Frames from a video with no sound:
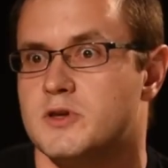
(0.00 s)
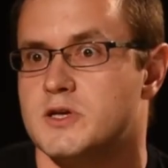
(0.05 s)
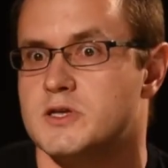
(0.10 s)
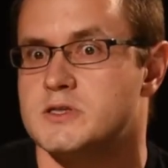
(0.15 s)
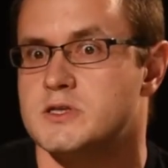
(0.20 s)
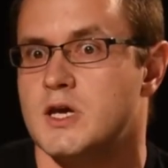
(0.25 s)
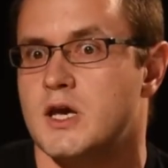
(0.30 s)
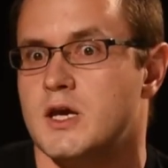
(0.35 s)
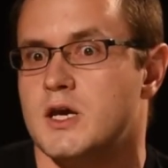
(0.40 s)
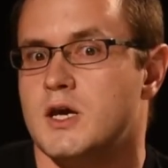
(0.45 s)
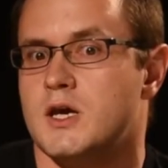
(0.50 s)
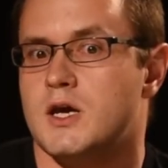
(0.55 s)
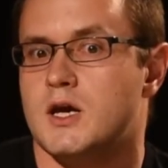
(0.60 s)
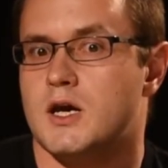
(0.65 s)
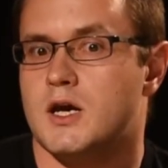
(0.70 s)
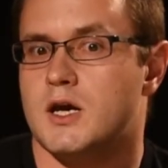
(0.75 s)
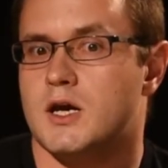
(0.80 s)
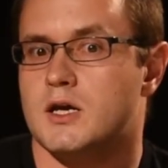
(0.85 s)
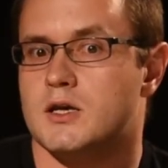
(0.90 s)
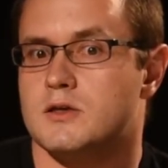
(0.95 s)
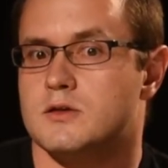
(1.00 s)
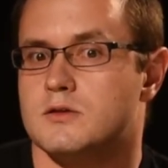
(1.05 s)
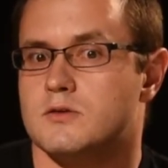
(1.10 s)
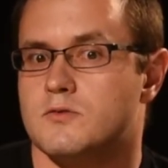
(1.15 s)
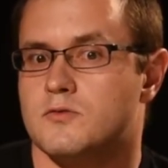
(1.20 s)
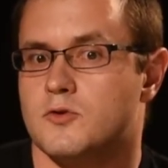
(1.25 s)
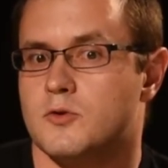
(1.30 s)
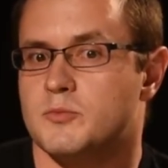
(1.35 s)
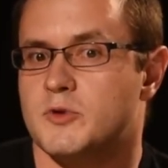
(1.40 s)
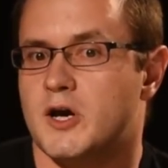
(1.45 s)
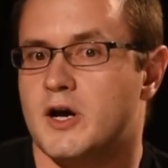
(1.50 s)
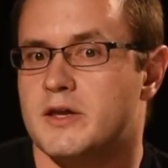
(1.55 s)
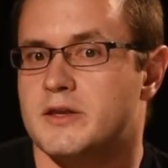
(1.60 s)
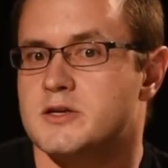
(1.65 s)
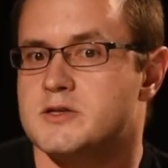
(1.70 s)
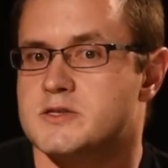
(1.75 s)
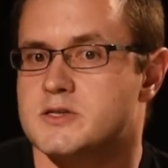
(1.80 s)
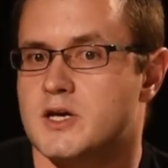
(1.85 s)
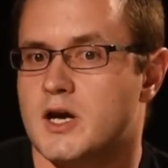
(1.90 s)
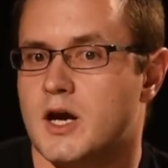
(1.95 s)
this. And from the
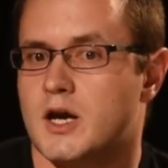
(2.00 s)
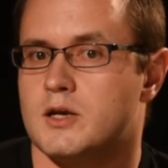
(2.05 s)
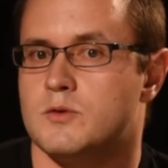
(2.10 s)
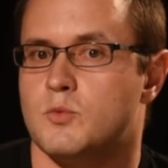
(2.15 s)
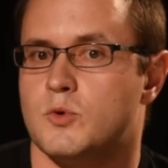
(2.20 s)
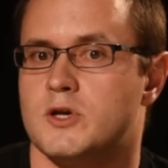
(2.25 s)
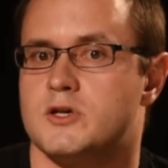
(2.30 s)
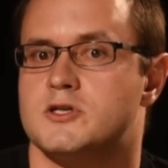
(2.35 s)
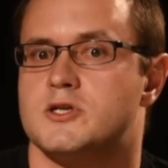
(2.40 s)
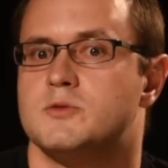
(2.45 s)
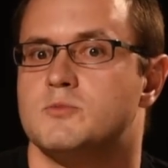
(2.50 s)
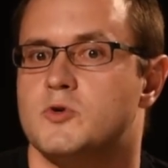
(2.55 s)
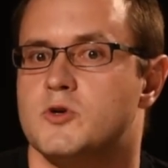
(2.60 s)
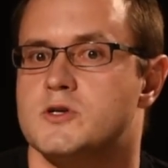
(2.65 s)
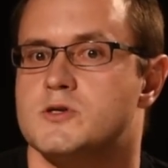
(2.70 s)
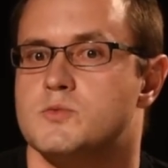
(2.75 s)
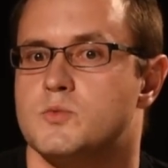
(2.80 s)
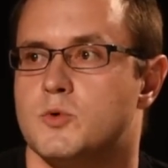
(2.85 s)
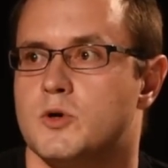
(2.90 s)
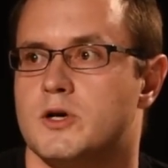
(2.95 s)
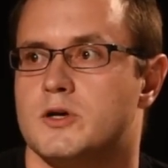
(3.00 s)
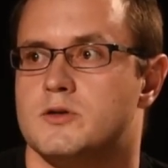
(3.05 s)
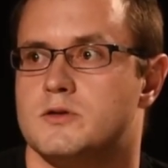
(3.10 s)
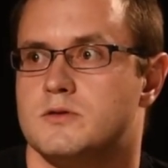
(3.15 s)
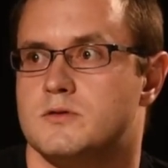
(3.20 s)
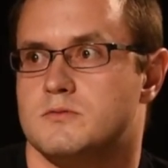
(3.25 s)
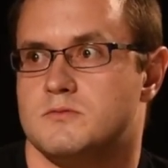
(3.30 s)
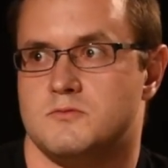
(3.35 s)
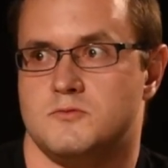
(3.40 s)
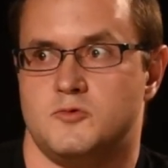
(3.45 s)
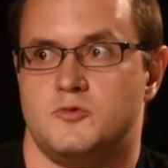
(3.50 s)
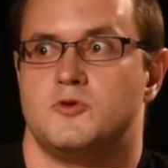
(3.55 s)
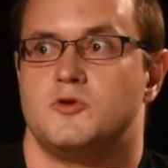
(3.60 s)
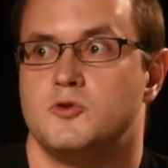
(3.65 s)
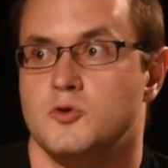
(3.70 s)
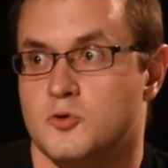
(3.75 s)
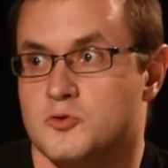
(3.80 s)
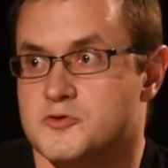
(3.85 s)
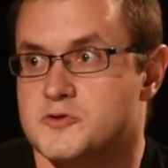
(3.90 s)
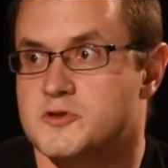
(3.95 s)
other side, we at JetBrains, we are doing
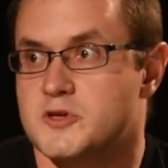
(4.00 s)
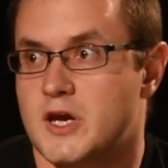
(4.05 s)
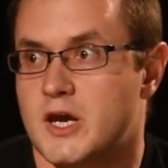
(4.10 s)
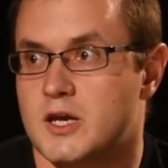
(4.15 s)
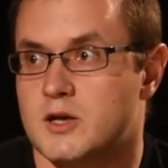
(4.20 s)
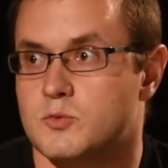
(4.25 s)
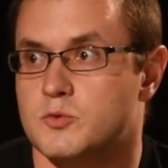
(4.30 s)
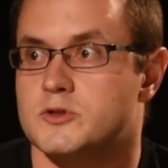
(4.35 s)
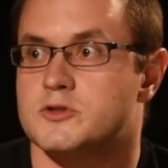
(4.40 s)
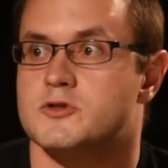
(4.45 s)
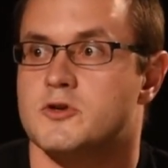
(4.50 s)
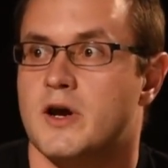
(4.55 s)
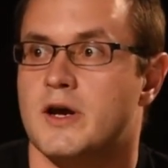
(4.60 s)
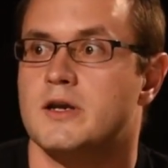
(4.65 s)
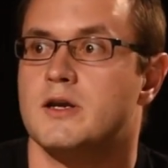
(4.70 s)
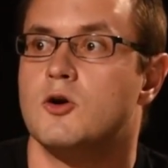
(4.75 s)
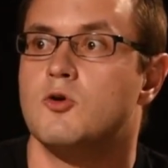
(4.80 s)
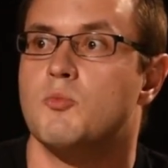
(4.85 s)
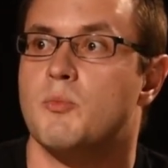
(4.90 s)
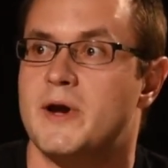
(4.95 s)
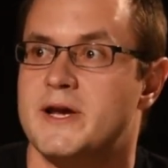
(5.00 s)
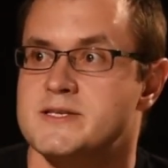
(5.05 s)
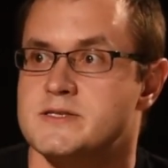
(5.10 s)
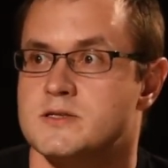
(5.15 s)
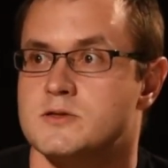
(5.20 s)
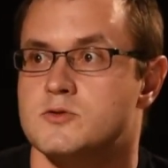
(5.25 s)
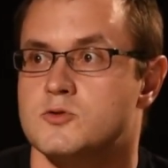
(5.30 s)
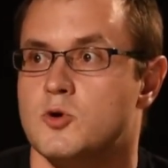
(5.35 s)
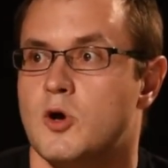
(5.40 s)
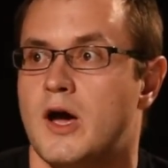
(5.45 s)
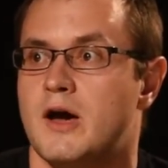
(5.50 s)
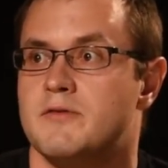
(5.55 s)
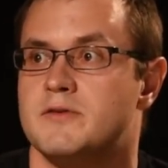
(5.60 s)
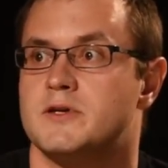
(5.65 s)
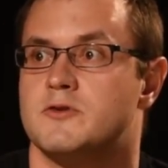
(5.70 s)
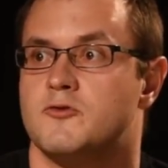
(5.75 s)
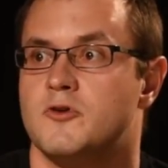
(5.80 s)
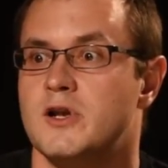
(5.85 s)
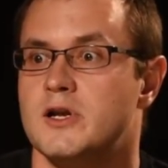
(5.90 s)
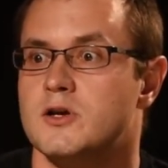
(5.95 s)
tools, and we're trying our best to have
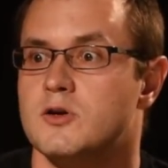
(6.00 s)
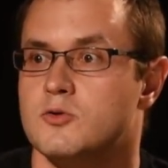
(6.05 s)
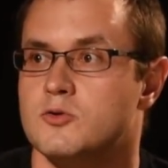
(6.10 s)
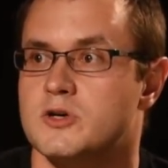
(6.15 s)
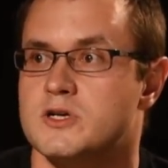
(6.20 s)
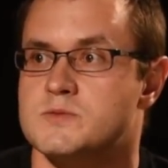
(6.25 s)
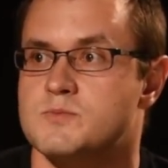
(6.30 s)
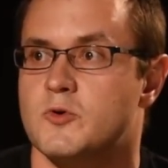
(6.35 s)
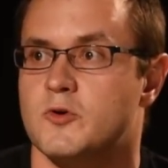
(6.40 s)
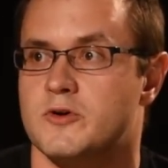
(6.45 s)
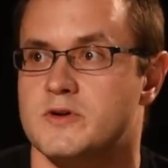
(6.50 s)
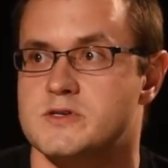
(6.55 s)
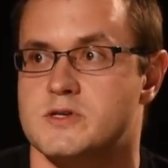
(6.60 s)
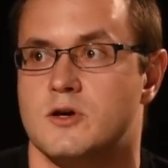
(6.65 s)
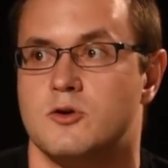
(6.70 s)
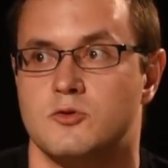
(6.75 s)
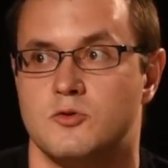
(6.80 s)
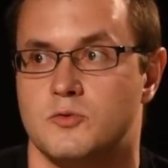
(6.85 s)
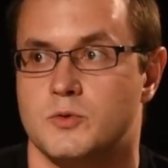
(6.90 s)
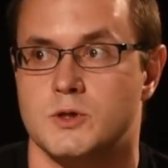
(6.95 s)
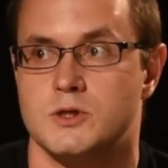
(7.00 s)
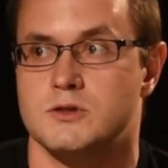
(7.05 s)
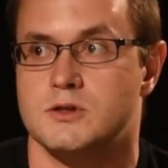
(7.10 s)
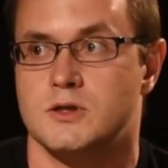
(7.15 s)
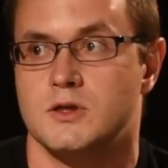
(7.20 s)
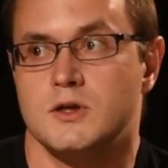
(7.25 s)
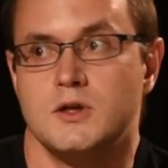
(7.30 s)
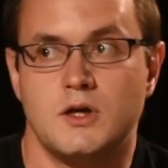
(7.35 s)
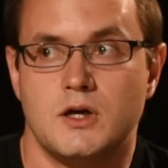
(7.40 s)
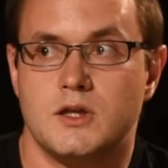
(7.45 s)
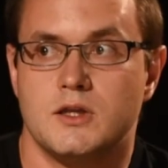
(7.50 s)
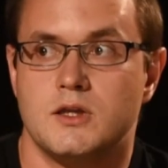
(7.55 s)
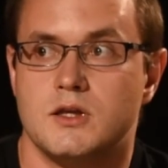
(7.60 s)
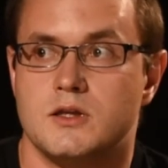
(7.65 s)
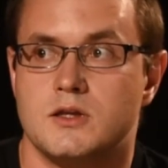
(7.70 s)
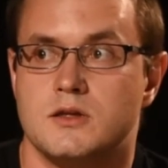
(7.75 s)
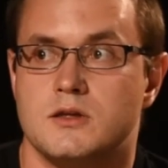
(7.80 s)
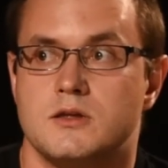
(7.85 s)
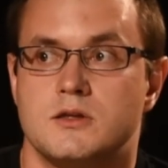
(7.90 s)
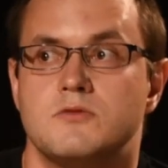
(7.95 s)
the really good experience out of it. And
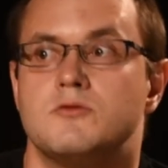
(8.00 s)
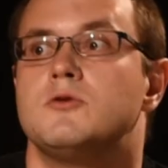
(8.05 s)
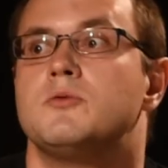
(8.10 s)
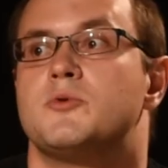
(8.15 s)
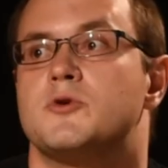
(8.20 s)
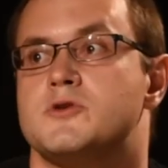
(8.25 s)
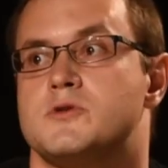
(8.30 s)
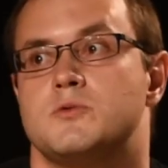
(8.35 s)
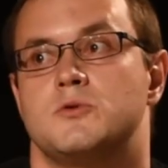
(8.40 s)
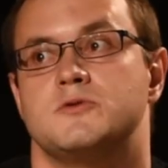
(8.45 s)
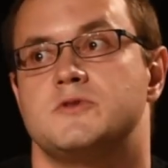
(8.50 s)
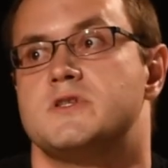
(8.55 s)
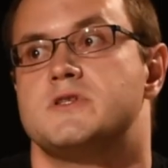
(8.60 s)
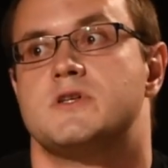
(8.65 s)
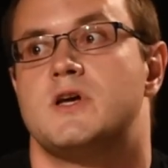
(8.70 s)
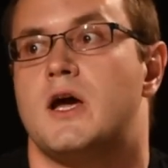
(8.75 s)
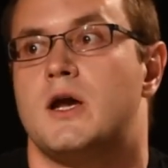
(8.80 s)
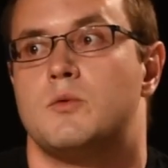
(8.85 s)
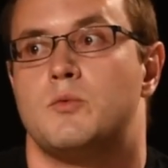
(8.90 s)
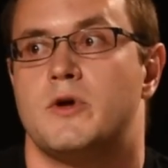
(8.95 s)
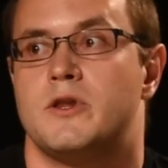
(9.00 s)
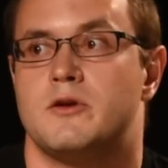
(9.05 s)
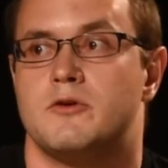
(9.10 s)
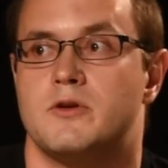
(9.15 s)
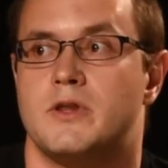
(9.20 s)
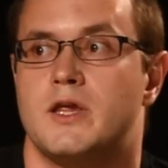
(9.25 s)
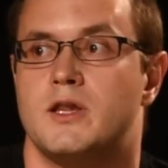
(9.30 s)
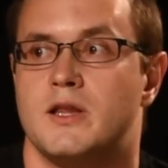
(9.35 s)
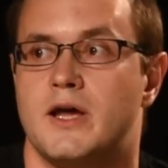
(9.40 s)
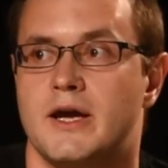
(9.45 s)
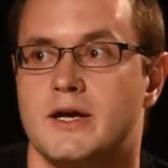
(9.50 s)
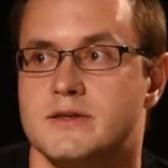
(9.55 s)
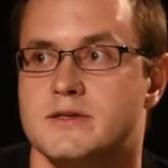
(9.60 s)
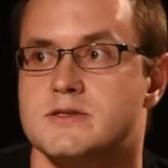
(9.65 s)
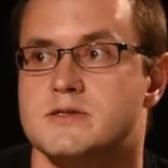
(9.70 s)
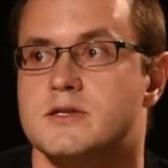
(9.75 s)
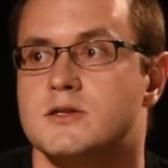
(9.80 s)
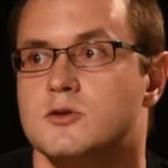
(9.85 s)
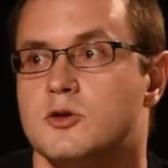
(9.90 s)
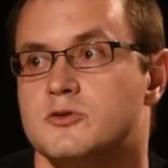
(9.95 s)
then developers will decide whether they like
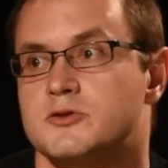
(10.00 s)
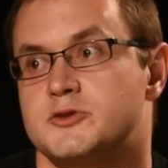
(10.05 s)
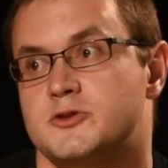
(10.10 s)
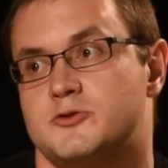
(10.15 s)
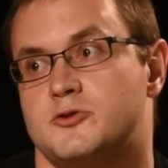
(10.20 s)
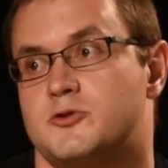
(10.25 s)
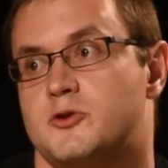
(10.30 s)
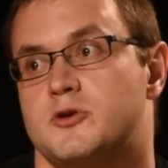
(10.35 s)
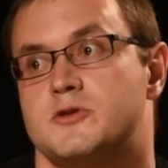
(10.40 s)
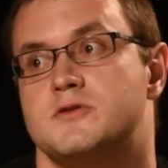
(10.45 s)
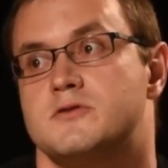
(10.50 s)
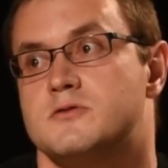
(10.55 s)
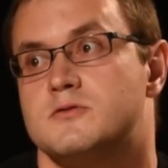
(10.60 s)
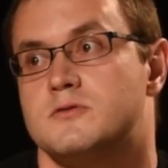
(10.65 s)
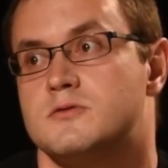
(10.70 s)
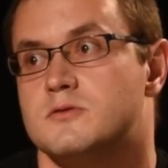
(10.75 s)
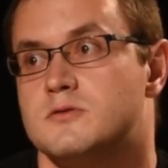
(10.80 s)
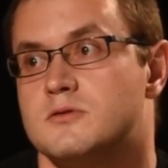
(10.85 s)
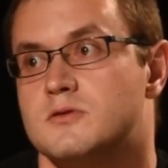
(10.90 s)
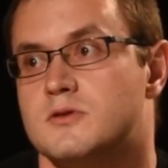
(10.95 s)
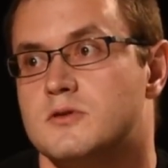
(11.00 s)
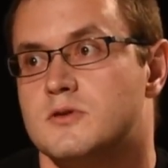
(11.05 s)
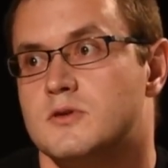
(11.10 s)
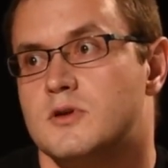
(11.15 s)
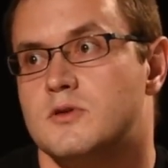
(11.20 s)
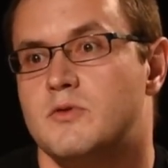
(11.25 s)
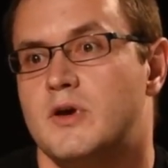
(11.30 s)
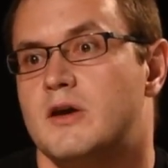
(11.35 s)
this technology or not. And we